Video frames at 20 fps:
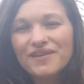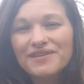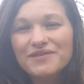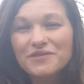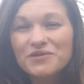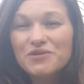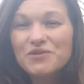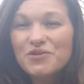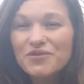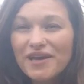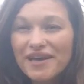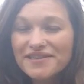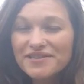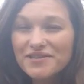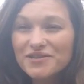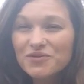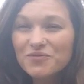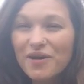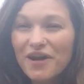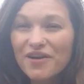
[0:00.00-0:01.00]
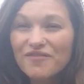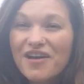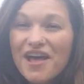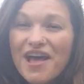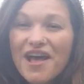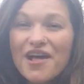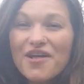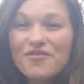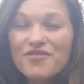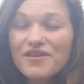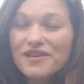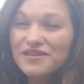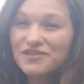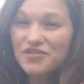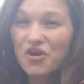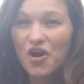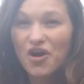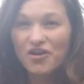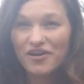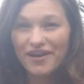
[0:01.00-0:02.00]
So 2012, this
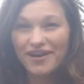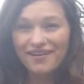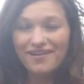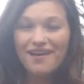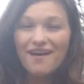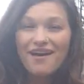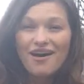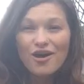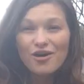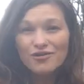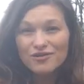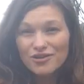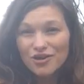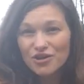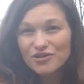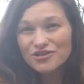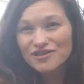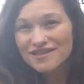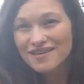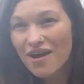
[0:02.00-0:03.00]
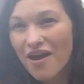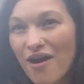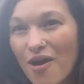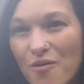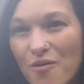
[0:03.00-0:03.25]
garden looked